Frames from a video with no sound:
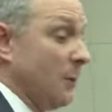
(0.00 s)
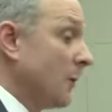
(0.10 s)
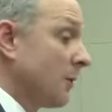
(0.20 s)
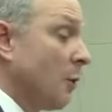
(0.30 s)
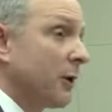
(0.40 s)
We
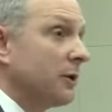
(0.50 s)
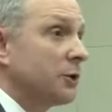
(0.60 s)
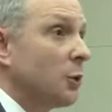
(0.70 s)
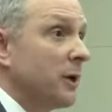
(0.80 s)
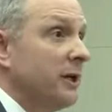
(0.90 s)
want to report
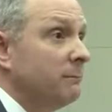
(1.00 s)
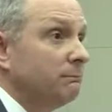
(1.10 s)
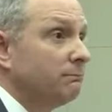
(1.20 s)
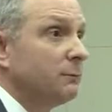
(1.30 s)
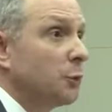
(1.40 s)
it in 20,
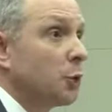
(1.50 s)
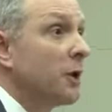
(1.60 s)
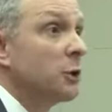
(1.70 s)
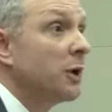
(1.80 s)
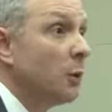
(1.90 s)

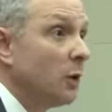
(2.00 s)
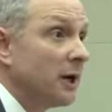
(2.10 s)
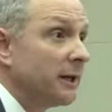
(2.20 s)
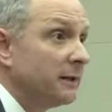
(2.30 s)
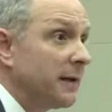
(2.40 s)

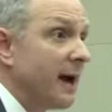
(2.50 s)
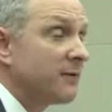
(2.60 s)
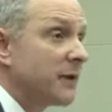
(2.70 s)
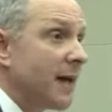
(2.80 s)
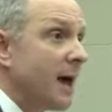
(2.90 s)
2021
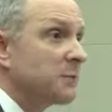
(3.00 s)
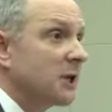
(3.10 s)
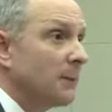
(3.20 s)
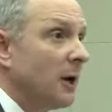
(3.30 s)
after the caps come